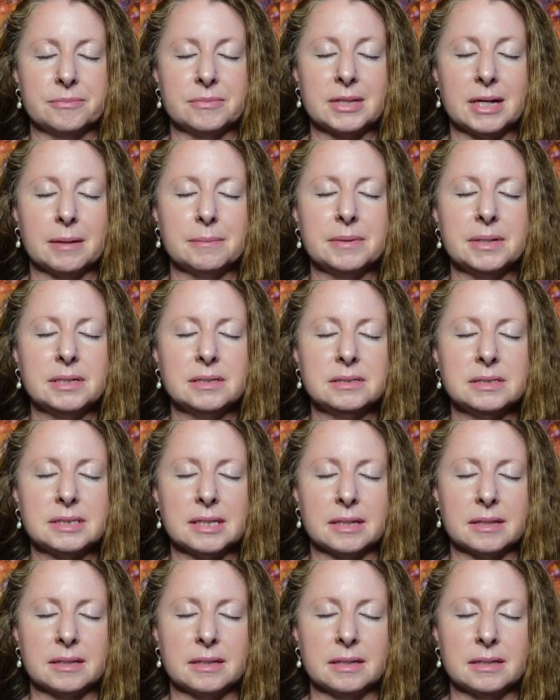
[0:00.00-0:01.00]
That means
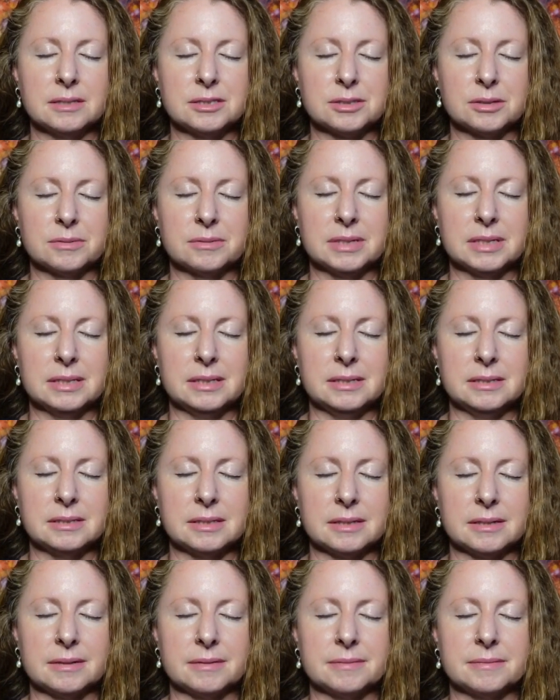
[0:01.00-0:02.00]
that things are
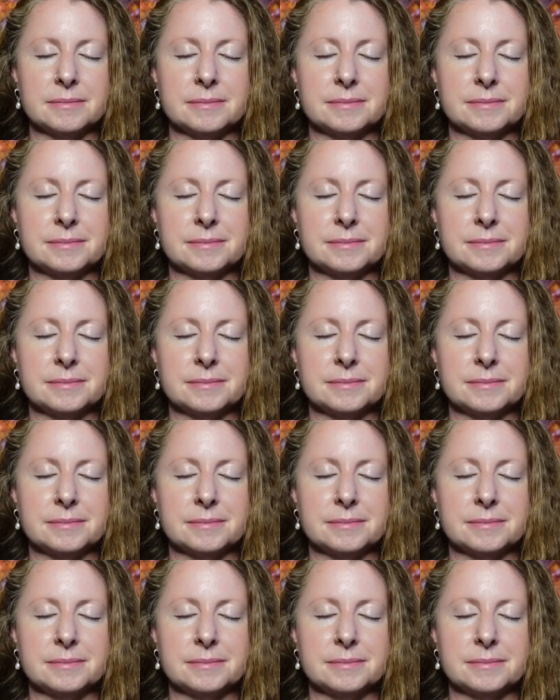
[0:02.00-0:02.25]
releasing.